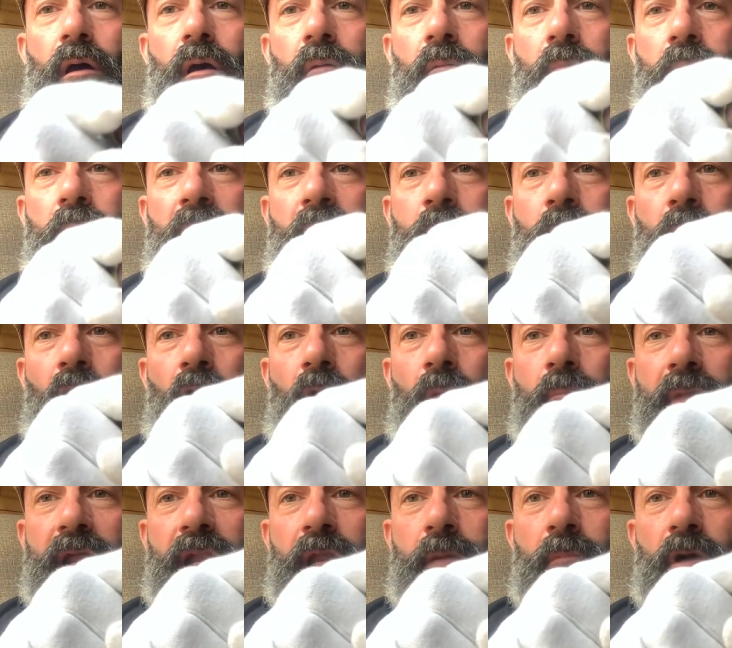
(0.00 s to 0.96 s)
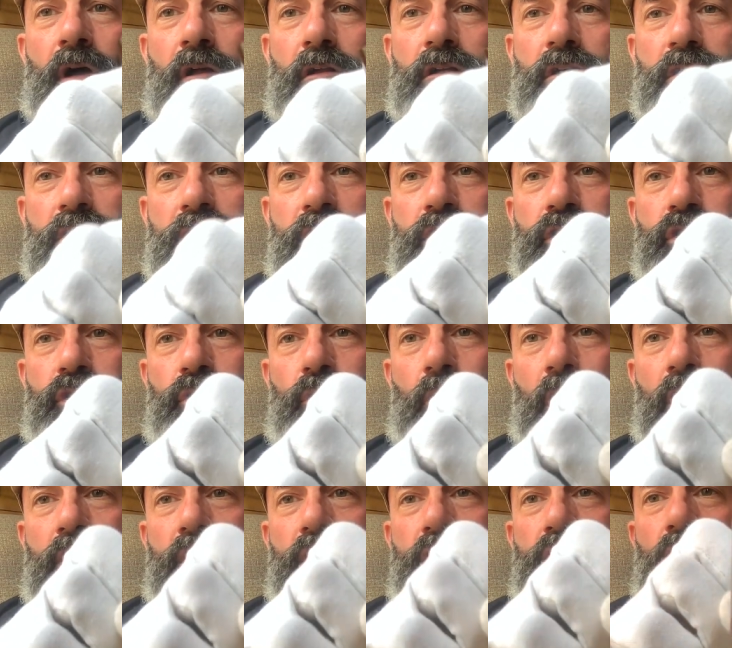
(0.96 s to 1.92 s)
a bit more minimal because I just
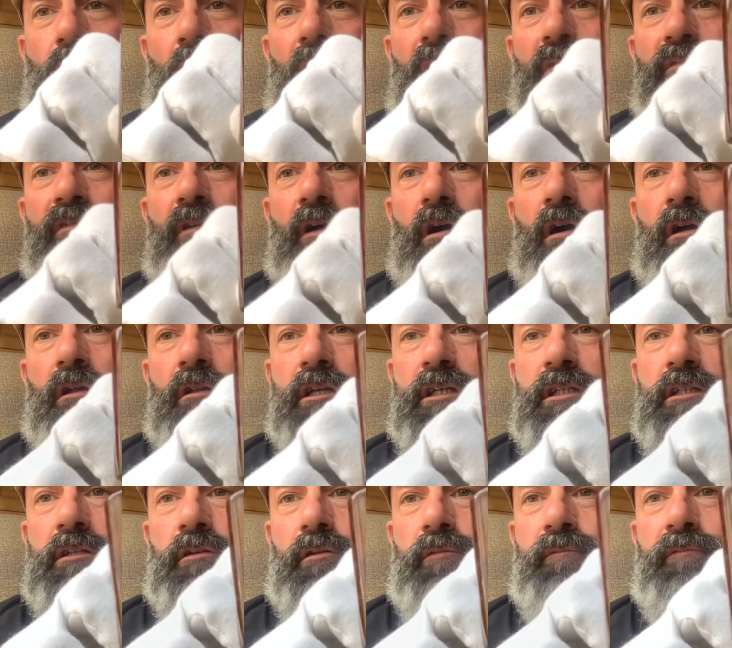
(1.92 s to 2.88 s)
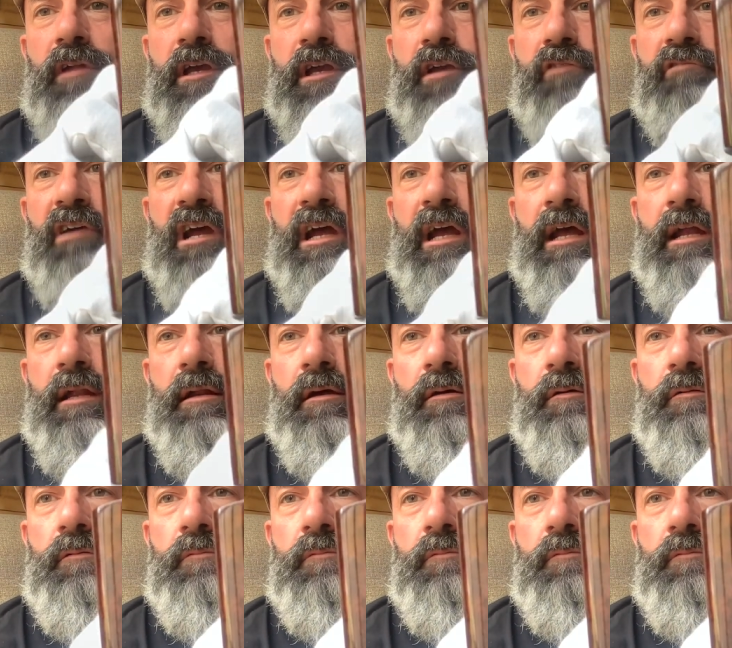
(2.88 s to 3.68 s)
wanted to show off all this lovely grain.